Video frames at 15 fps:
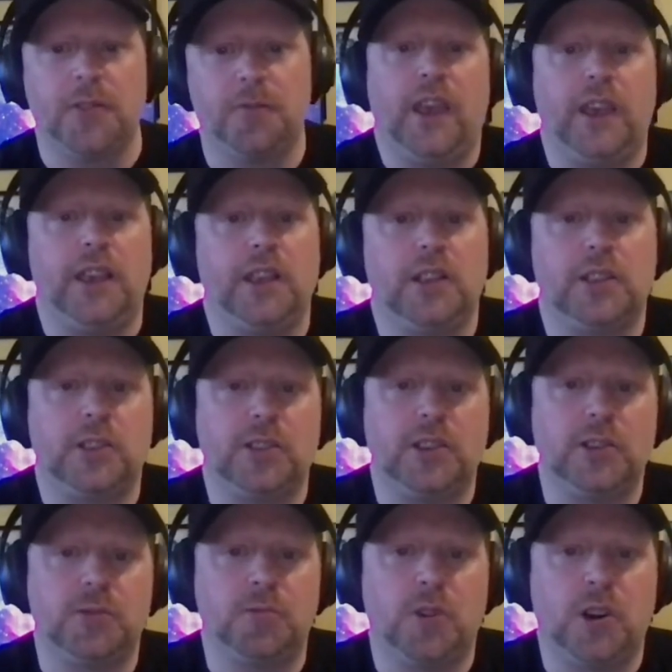And
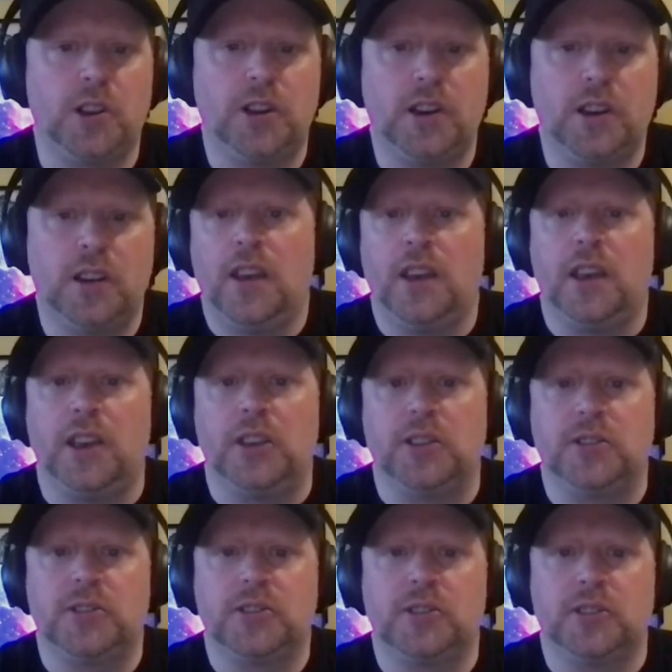this
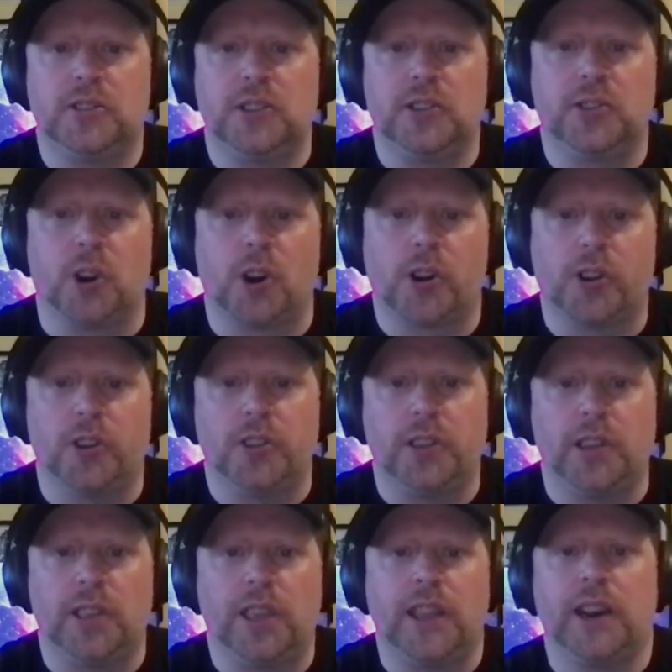article in the
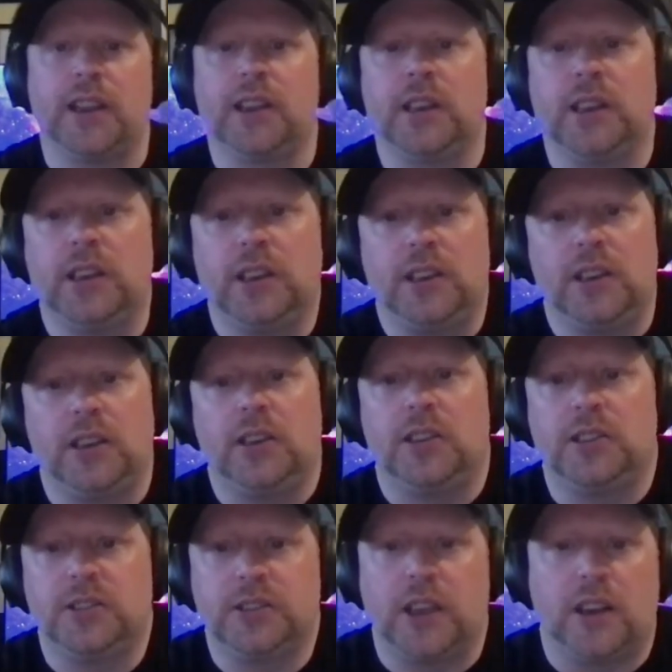Atlantic is